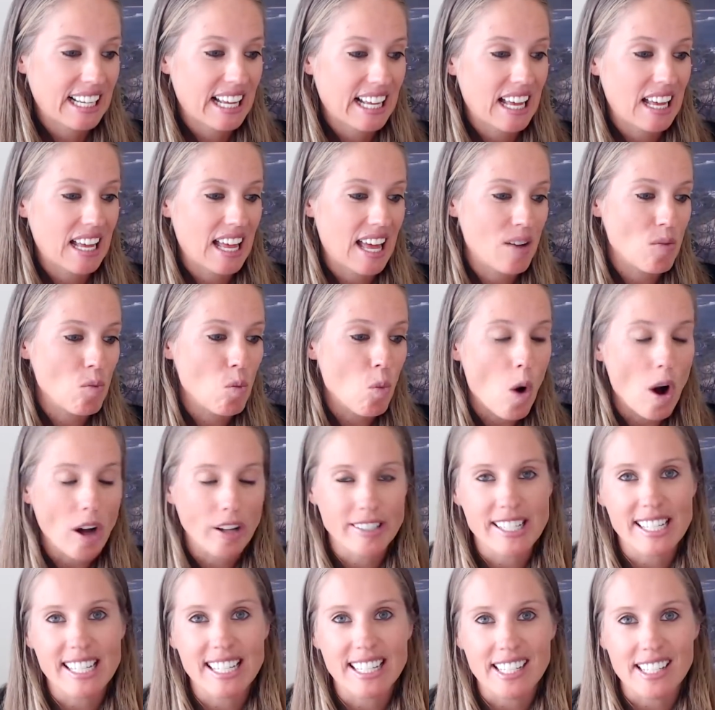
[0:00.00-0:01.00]
and
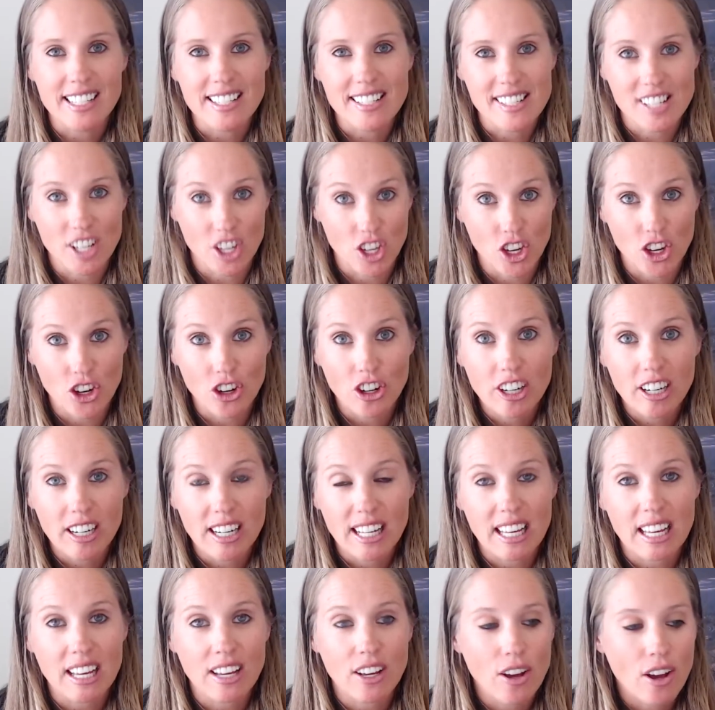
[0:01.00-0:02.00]
wanting
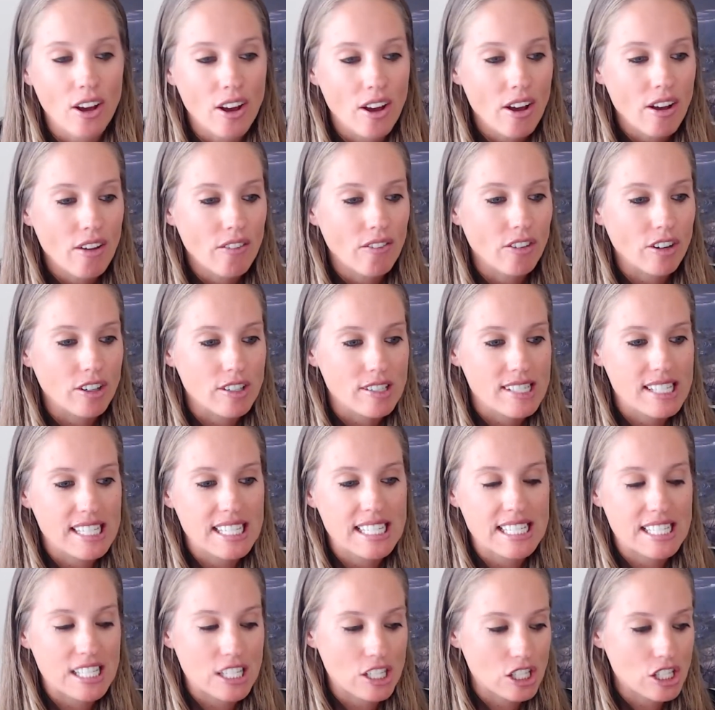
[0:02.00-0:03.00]
security
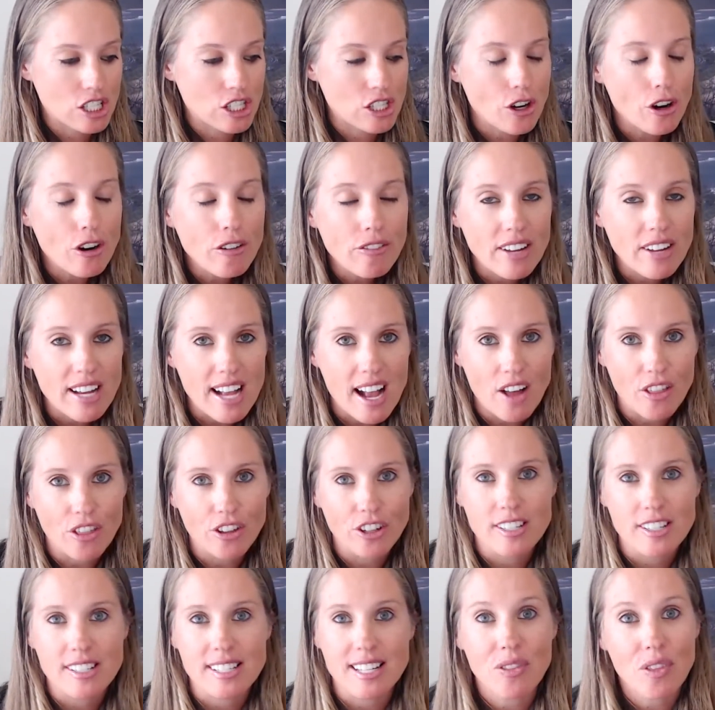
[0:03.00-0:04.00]
versus serving
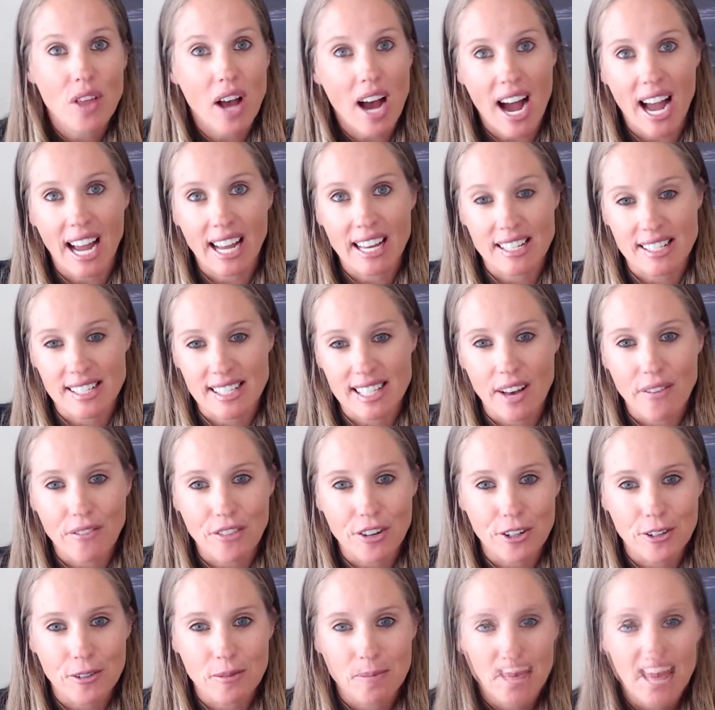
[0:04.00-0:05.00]
others at the highest
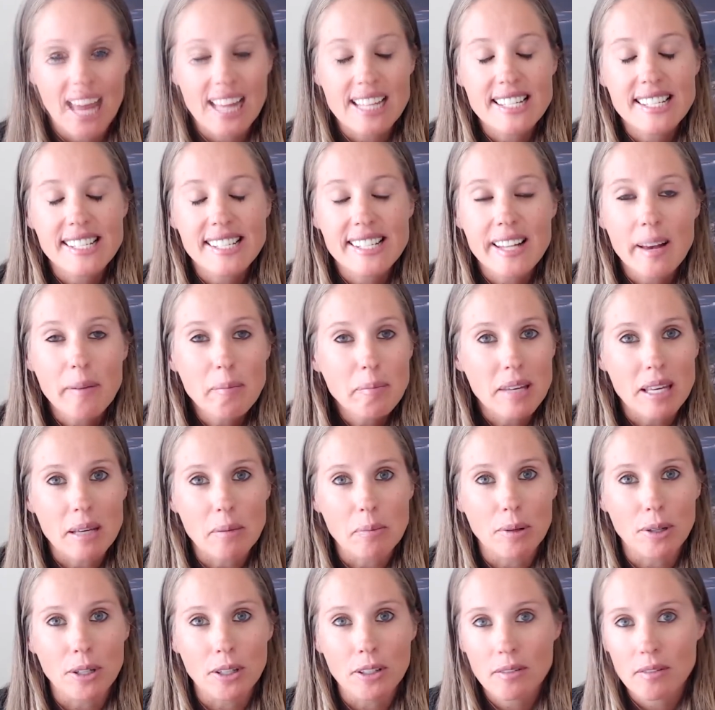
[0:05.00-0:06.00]
level. And some
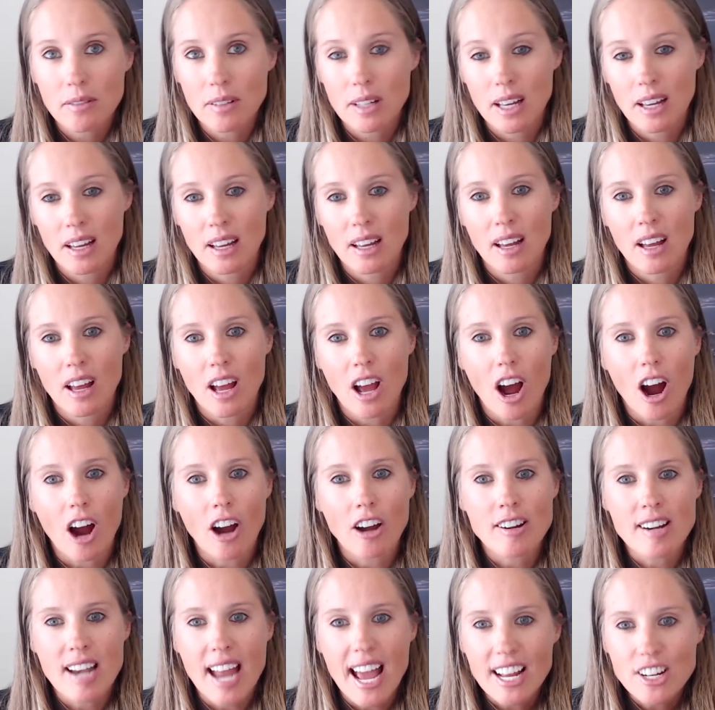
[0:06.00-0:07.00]
people
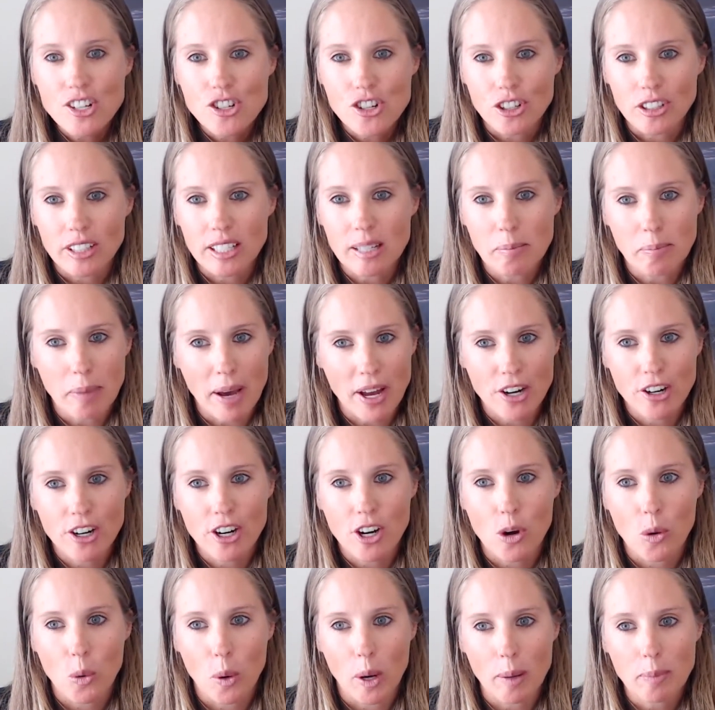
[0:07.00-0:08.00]
are naturally better
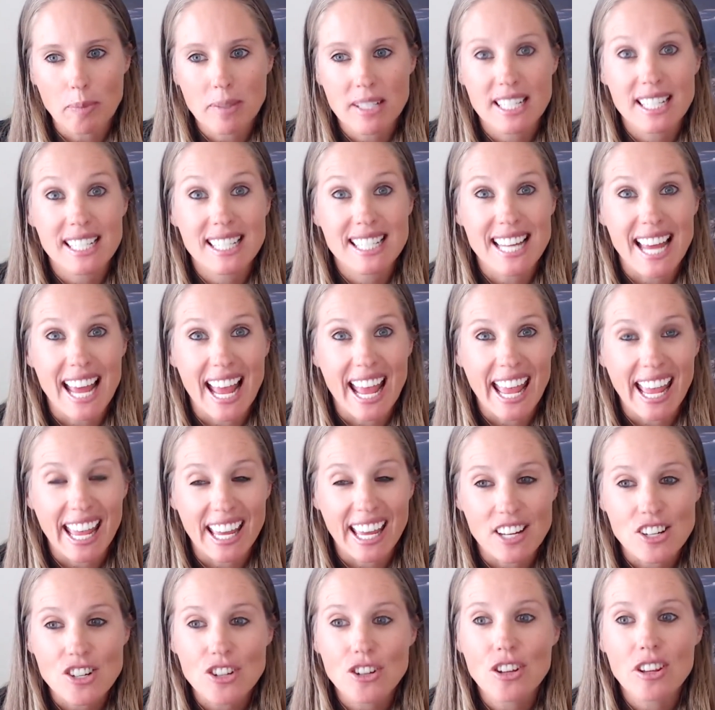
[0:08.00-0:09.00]
equipped to
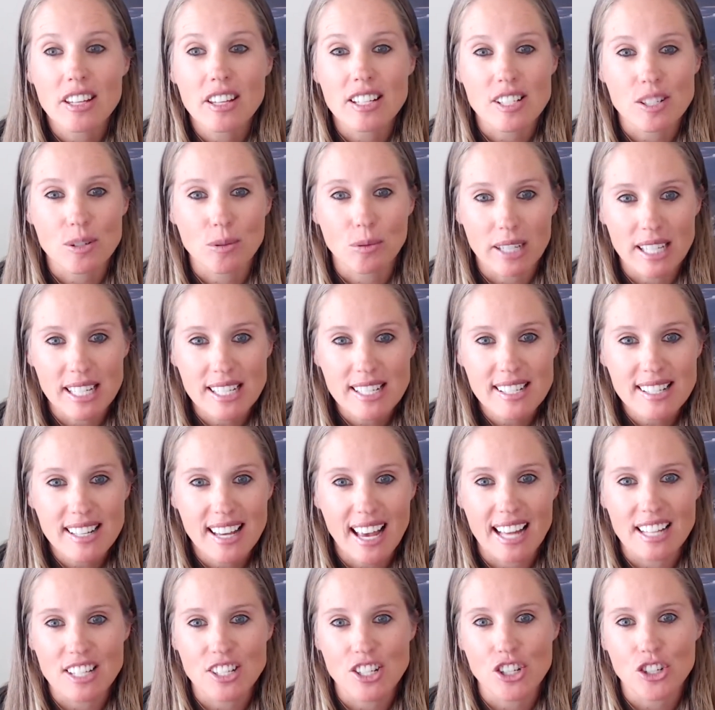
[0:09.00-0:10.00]
handle this risk
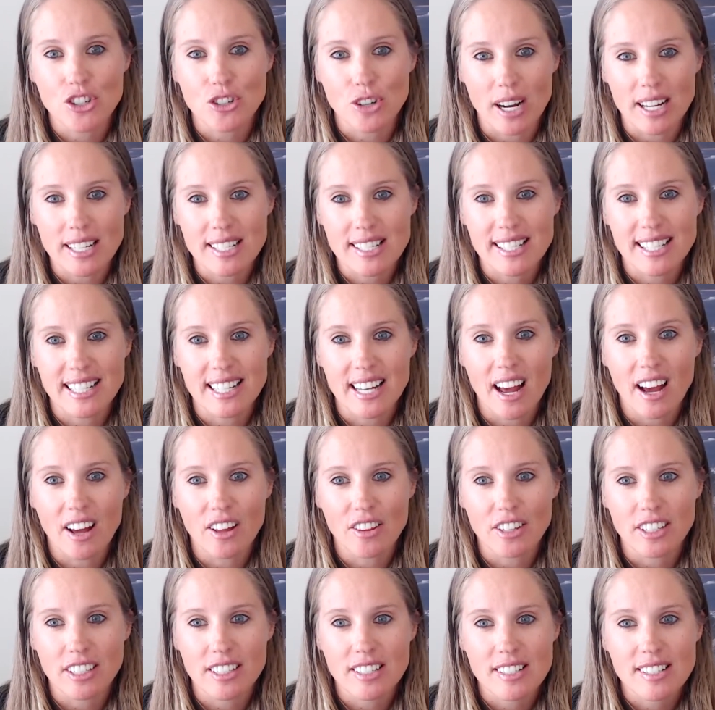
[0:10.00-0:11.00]
and stress than
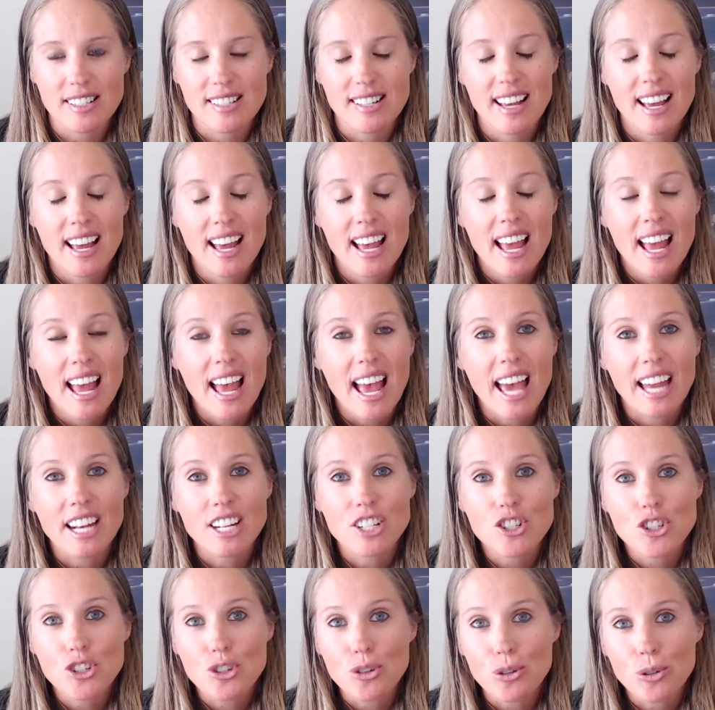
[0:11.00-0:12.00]
others. And
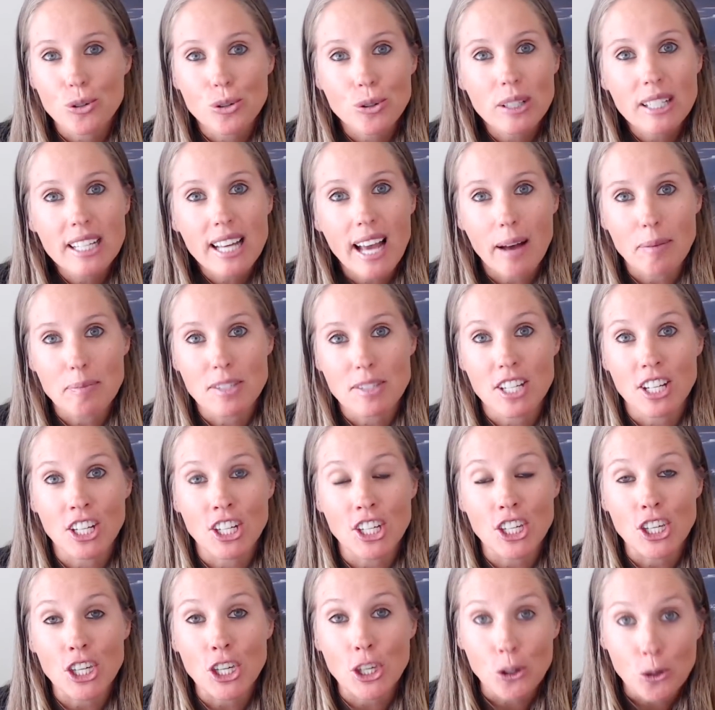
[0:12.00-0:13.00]
it's truly up to
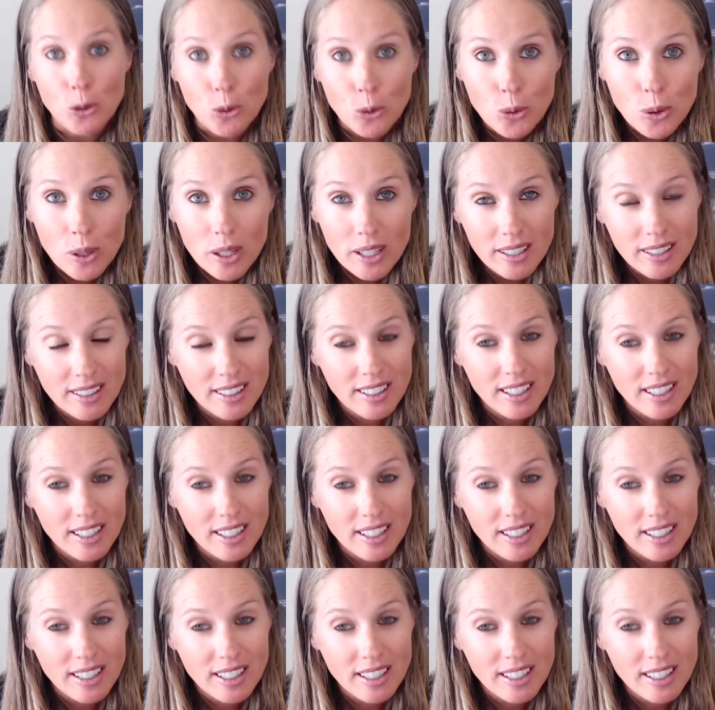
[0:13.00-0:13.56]
you,